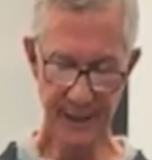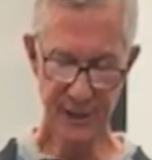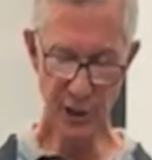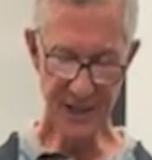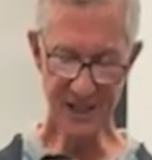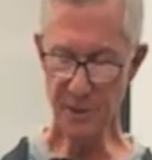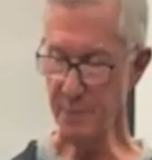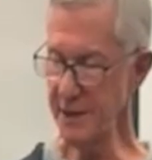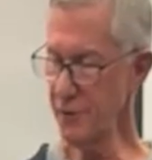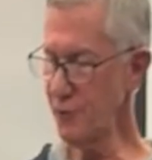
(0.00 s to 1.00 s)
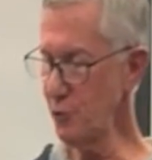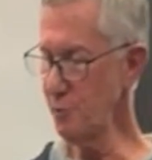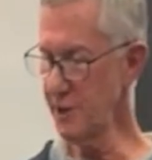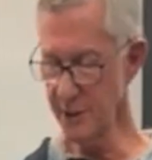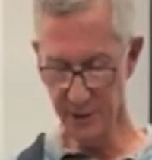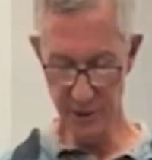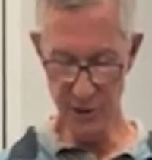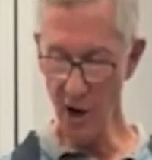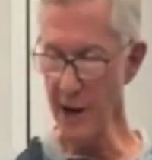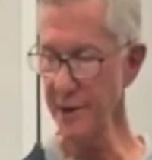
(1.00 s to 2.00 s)
So let's spend a few minutes
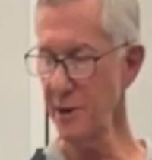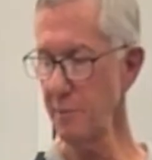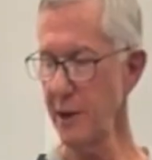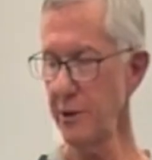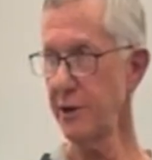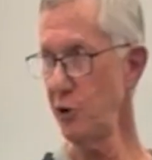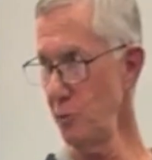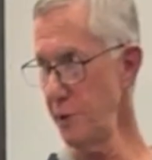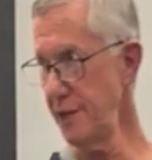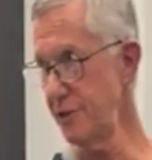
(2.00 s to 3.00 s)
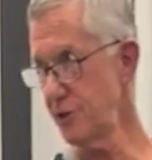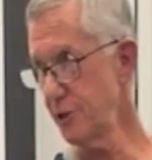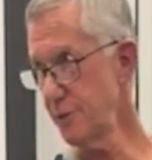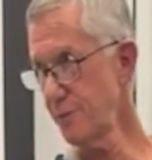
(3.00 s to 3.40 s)
talking about human nature.